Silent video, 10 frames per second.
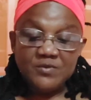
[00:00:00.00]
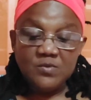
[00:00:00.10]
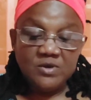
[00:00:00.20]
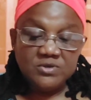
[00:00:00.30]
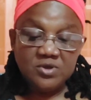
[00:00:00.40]

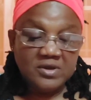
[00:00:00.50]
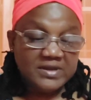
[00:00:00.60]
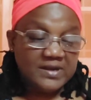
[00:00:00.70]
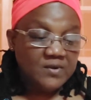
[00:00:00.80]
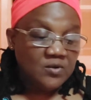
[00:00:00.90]
we were
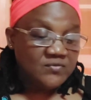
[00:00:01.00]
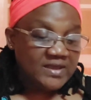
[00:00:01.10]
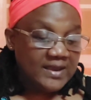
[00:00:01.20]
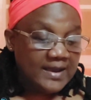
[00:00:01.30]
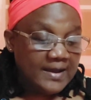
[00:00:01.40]
talking about
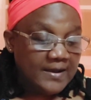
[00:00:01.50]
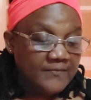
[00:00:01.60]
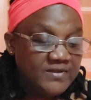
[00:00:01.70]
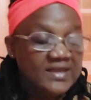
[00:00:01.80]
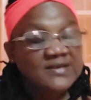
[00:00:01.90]

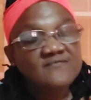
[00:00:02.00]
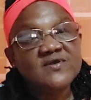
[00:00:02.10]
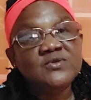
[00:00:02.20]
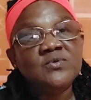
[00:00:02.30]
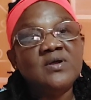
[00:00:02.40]
the
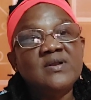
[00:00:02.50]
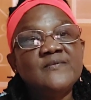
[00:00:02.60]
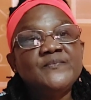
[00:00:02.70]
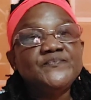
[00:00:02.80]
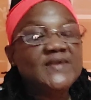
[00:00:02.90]
individual